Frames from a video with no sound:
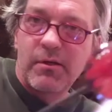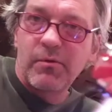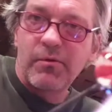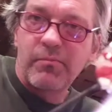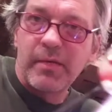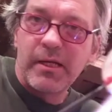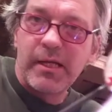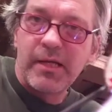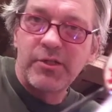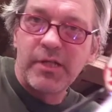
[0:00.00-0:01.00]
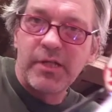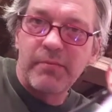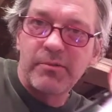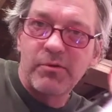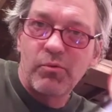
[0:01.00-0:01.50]
we've made it
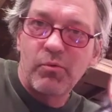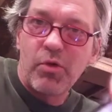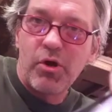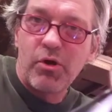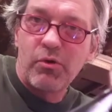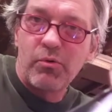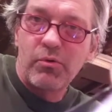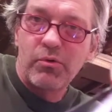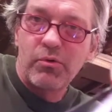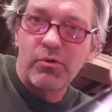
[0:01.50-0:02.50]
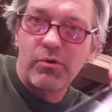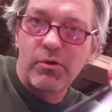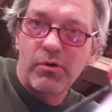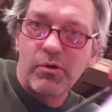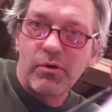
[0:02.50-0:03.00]
egg-shaped. Whoa,
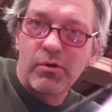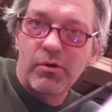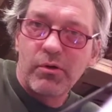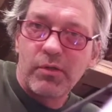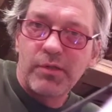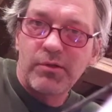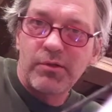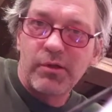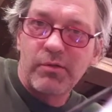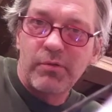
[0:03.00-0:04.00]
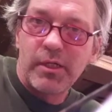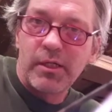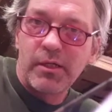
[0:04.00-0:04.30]
that's a good one.